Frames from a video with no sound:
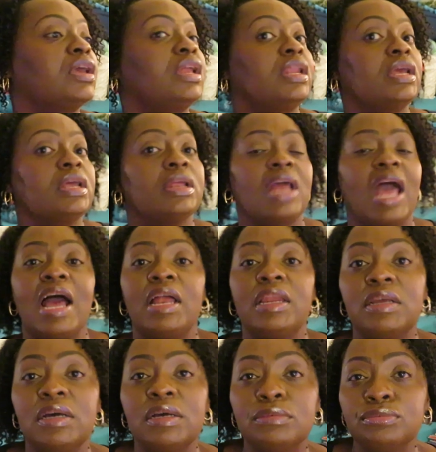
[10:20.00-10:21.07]
And it, how it
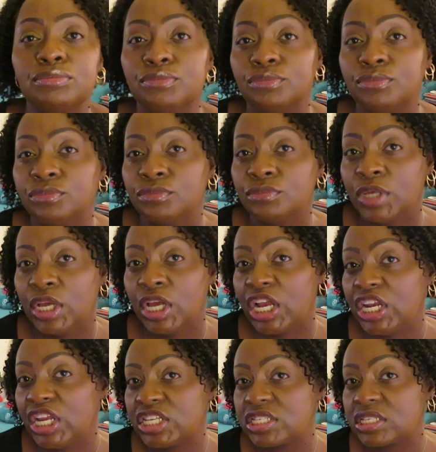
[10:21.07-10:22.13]
look? It
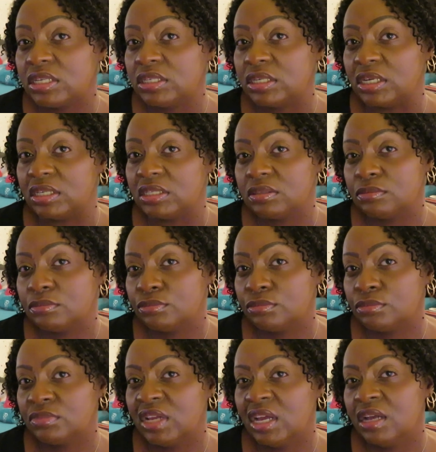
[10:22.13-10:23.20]
looks good.
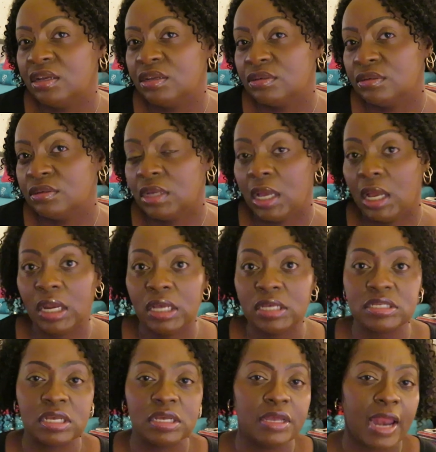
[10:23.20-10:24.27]
It
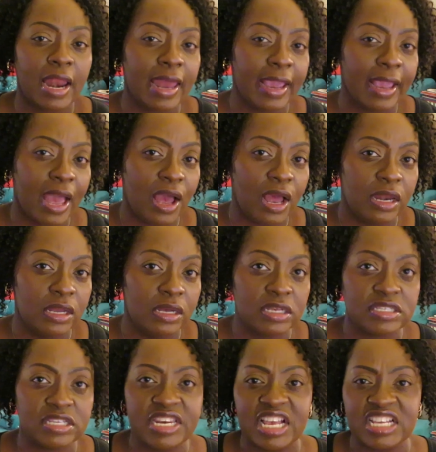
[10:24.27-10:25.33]
looks good. I like how it
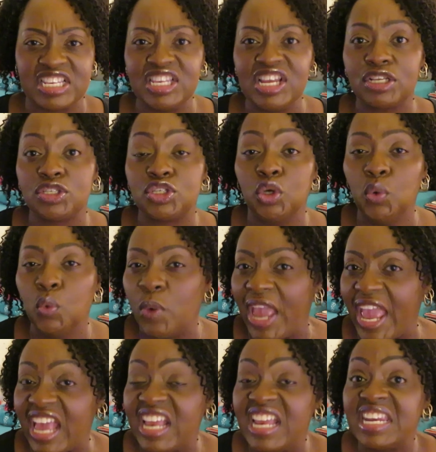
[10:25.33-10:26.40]
looks. It doesn't look too
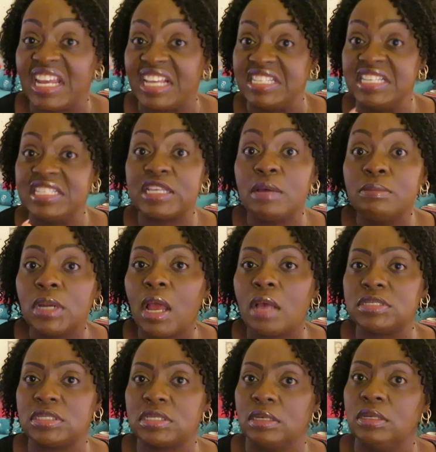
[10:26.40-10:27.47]
wet. I see some
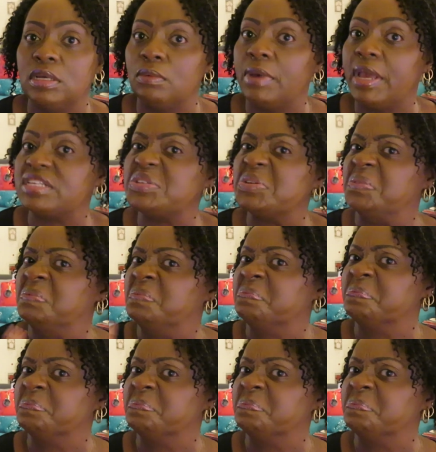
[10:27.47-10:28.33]
glosses can look wet too.